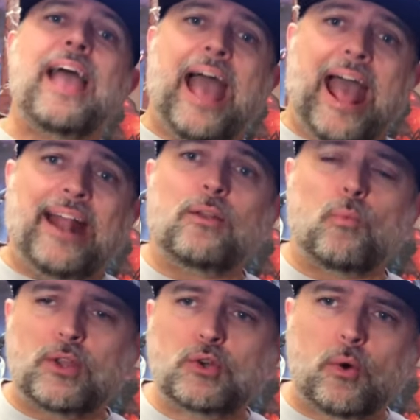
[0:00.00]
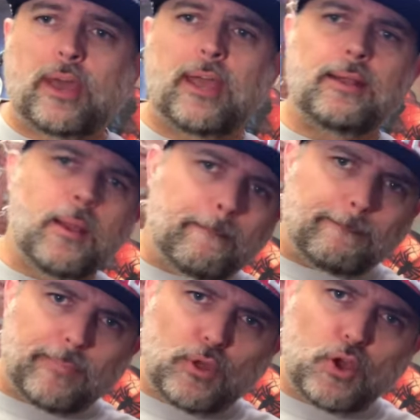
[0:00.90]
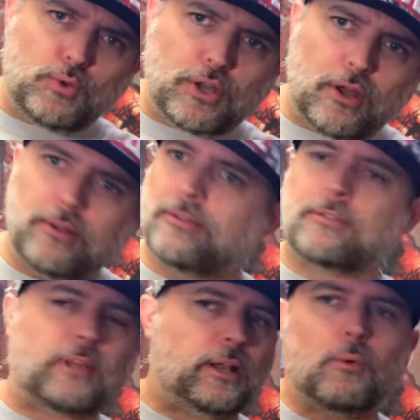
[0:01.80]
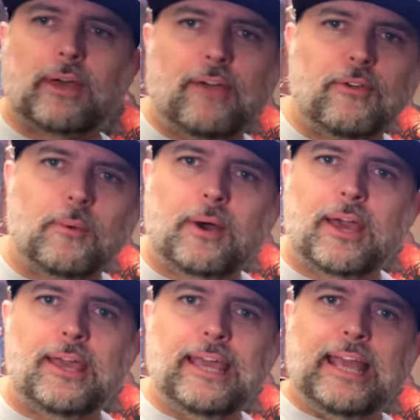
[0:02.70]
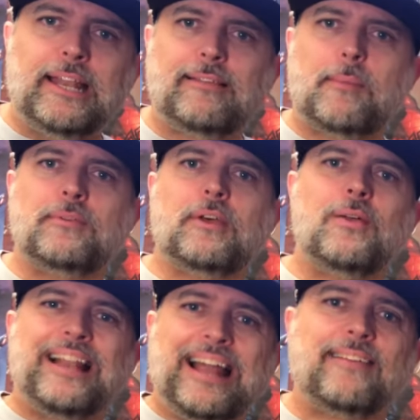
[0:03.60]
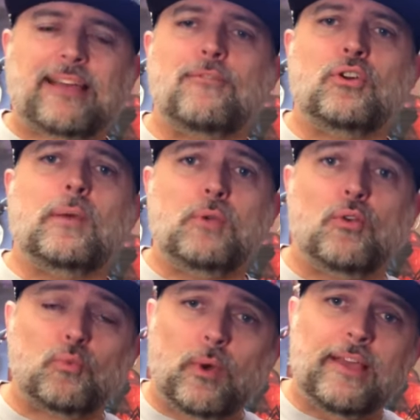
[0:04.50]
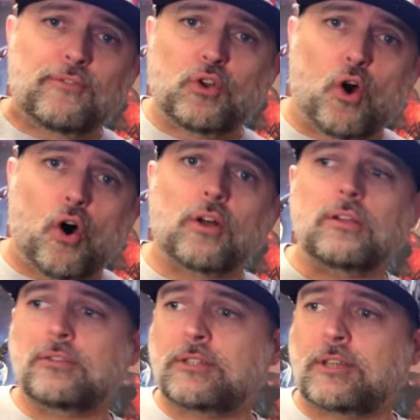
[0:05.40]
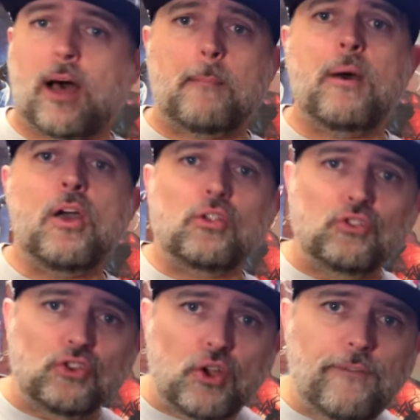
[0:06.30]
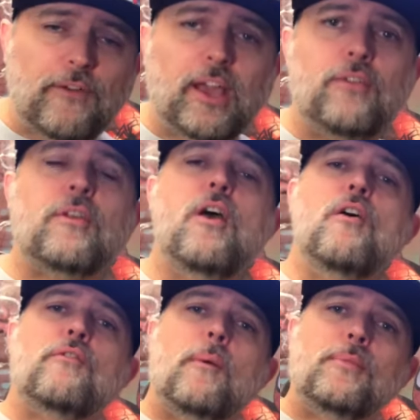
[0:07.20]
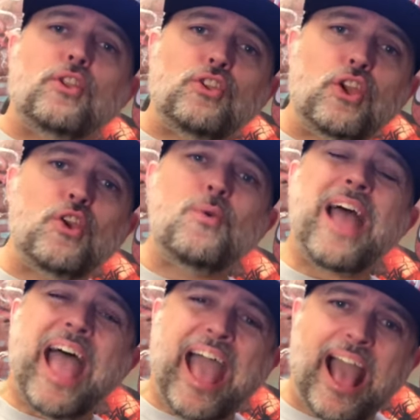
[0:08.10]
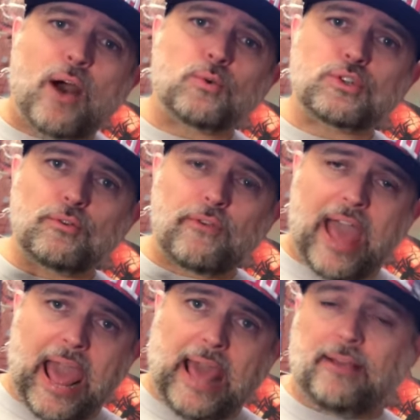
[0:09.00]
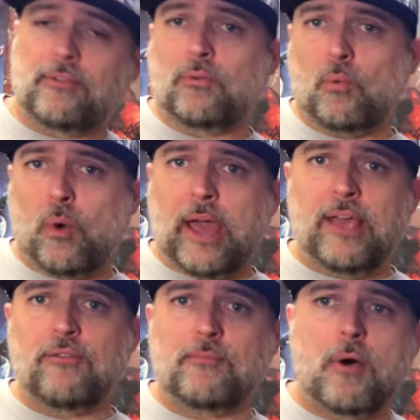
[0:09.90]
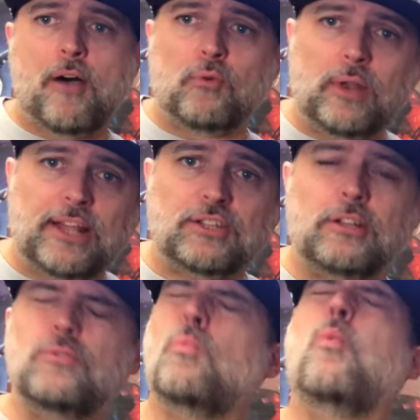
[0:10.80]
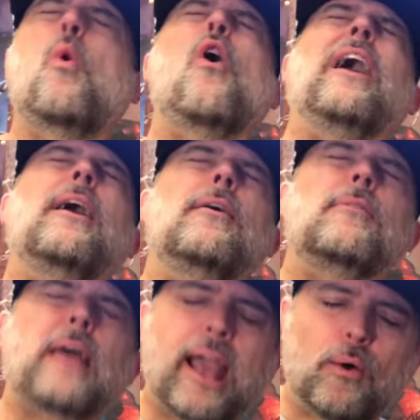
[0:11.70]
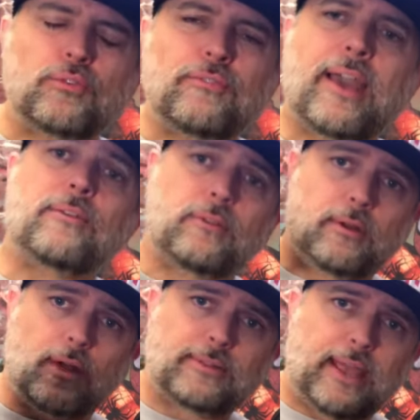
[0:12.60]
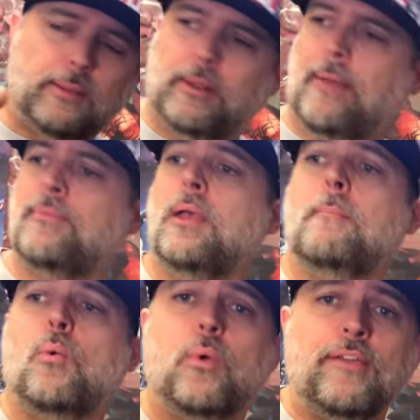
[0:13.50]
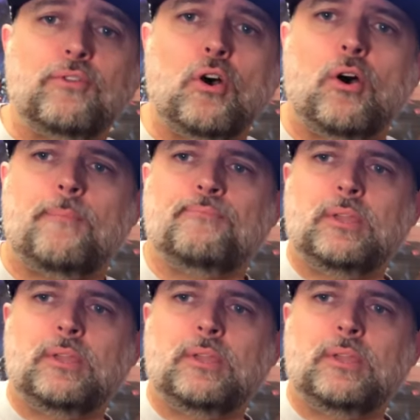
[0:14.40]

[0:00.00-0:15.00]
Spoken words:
And we're talking Mutants. Don't know what gave it away in this episode. Let's have a look at Mutants. We've got some new figures from the new House of X wave of Marvel Legends. What is House of X? I'll tell you in a minute. But we've got